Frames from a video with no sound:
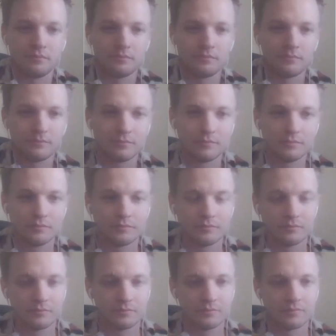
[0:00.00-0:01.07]

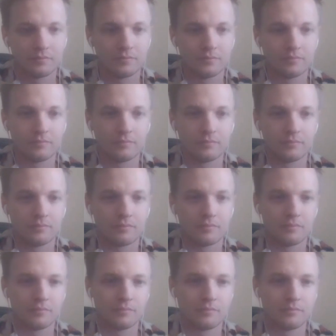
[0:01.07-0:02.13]
(silent)